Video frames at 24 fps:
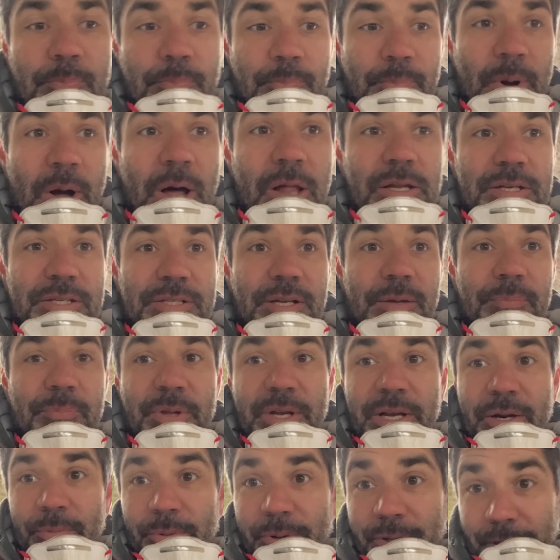polish
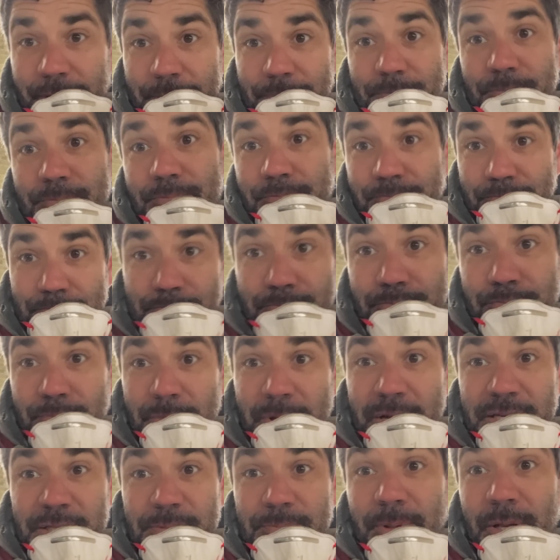something, it really
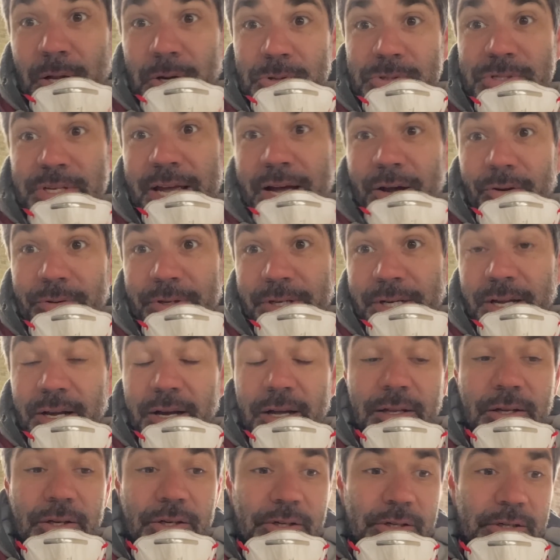explodes out in
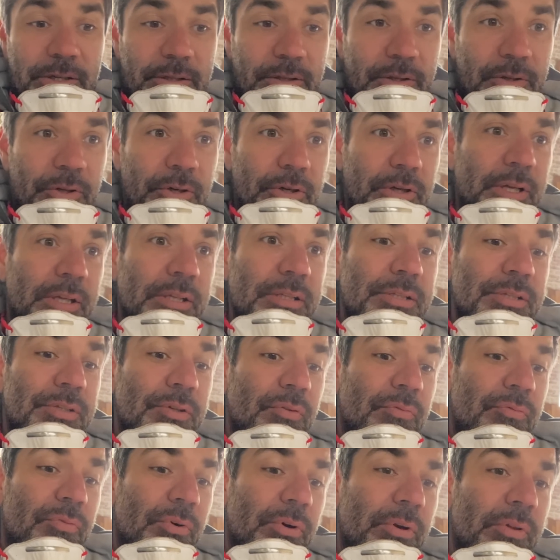color and look and
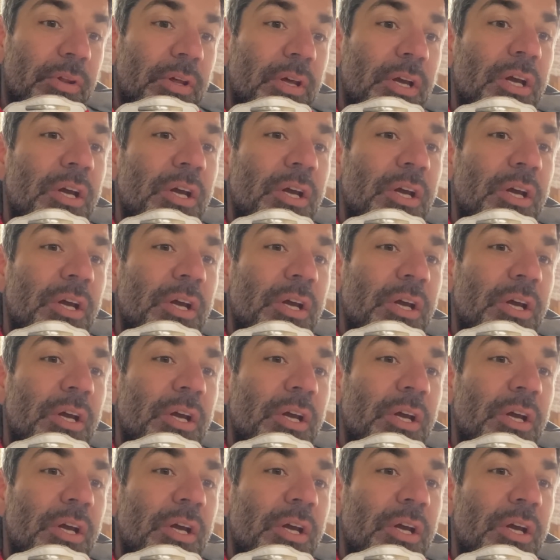so forth.